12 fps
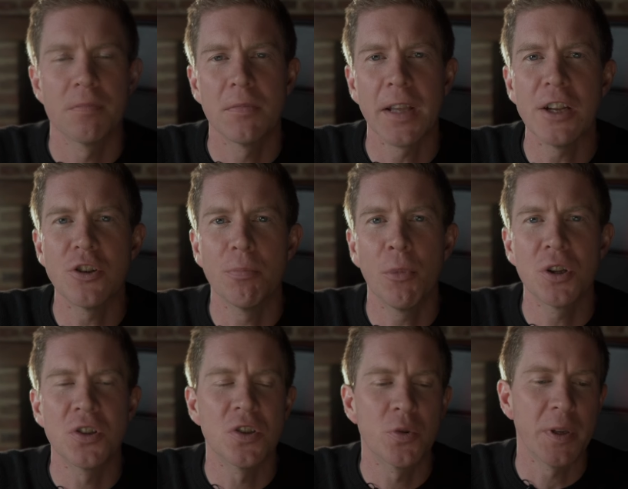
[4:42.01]
The agent
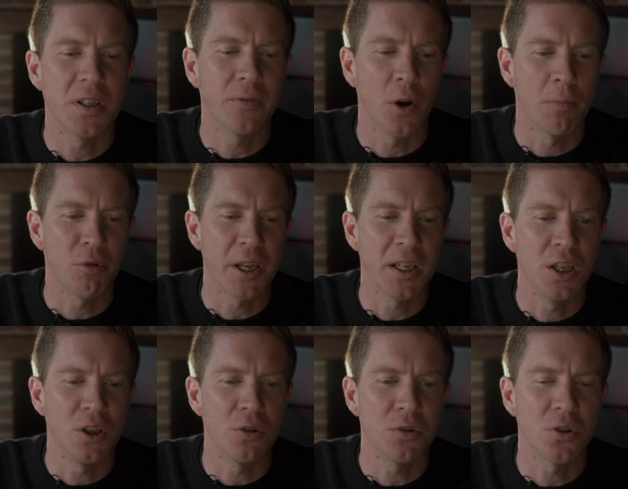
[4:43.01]
monitors Twitter for breaking
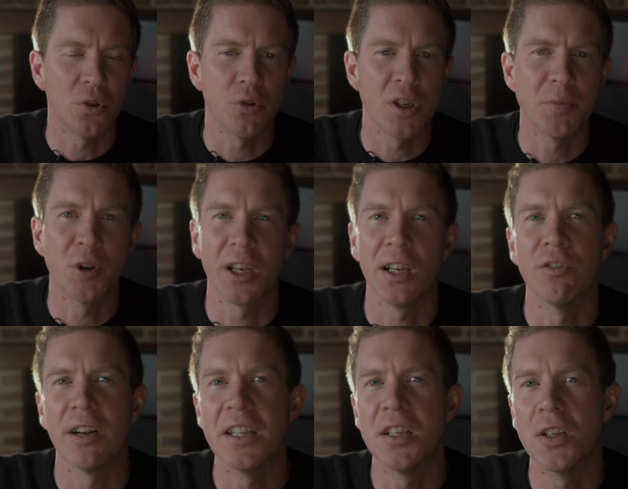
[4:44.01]
news stories, particularly
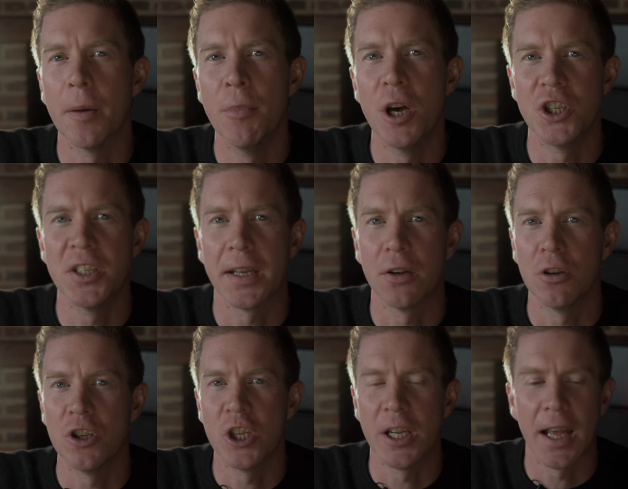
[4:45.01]
related to emerging
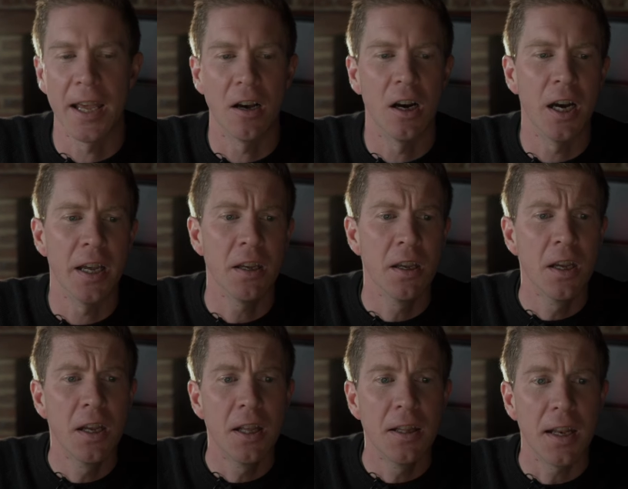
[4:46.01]
technology and AI.
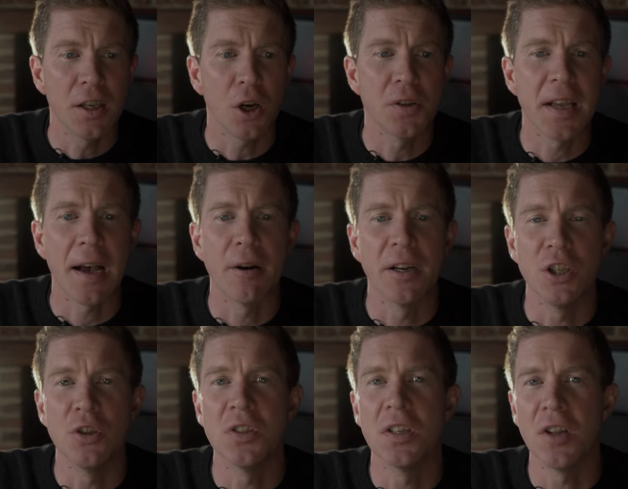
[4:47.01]
Then it goes out and it
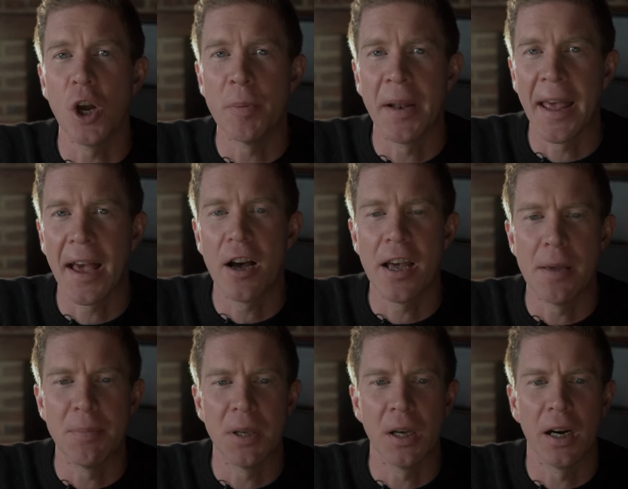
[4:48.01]
uses the OpenAI
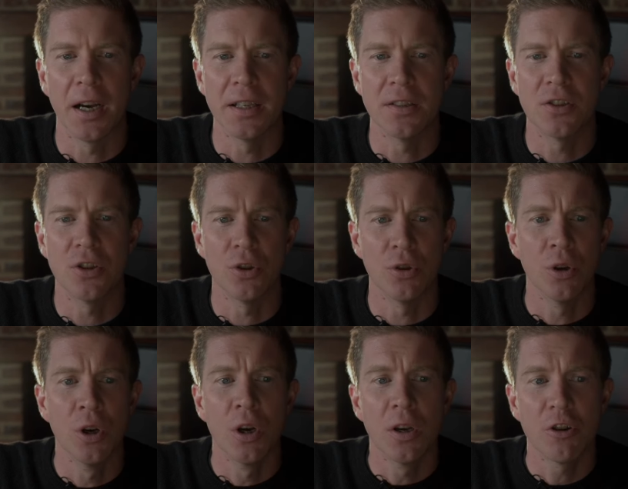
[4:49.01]
APIs to
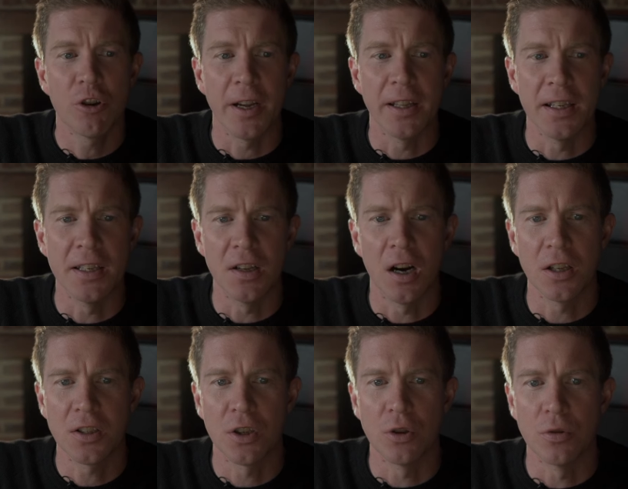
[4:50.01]
create these
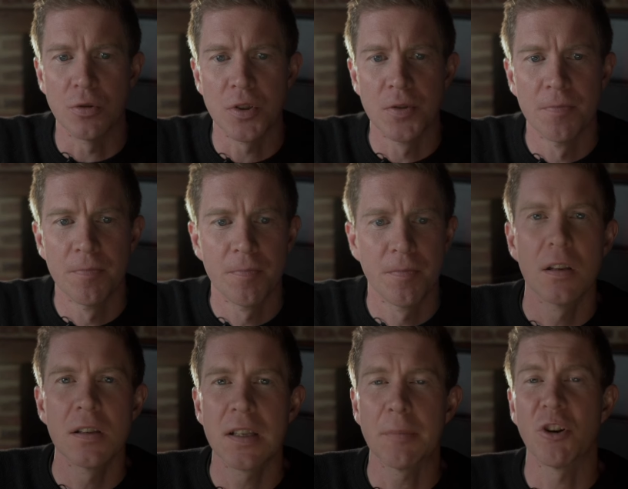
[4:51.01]
articles,
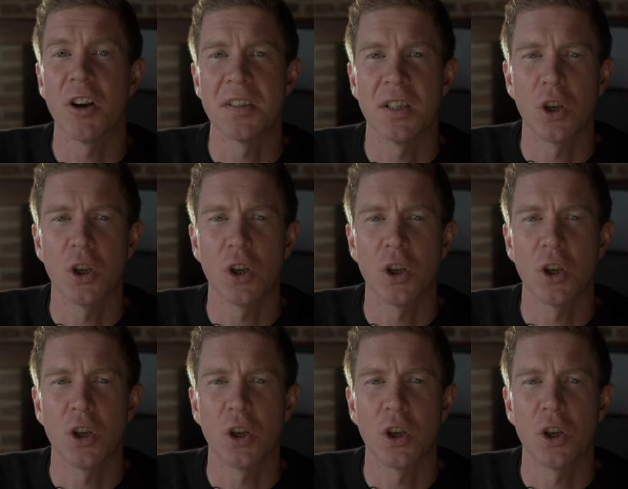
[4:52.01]
summarizing the